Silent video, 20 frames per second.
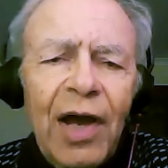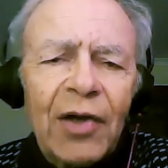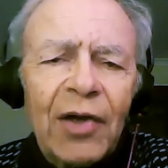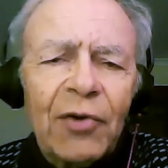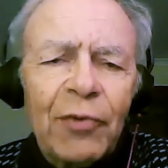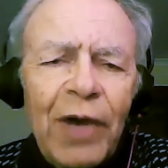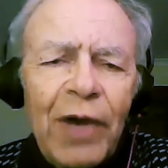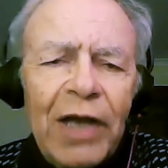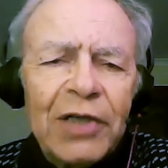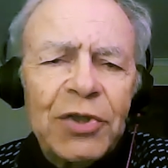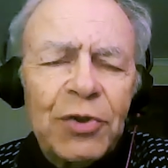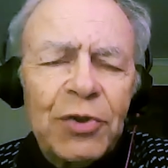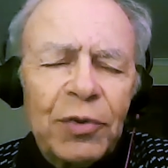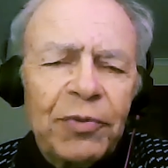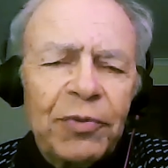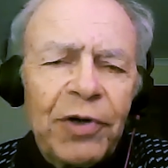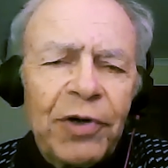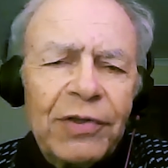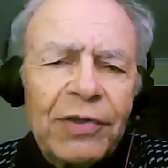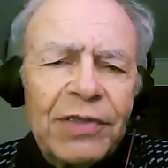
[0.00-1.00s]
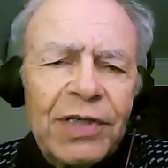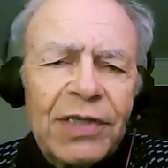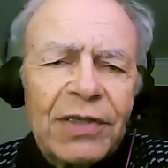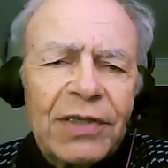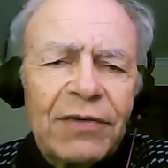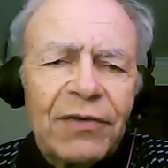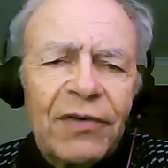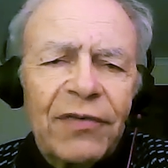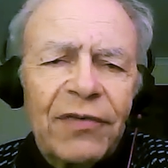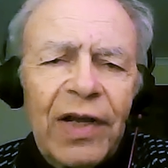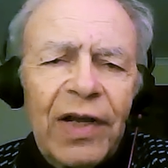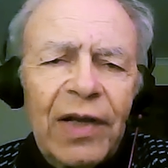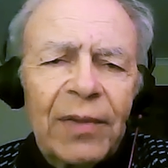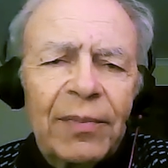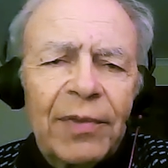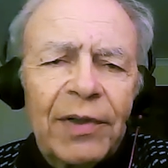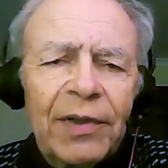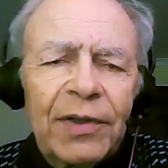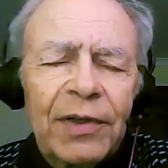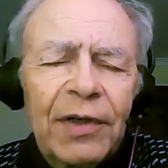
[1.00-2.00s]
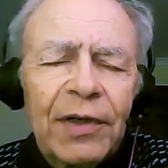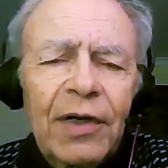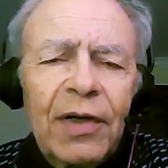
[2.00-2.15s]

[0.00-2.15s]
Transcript: gradual process of development.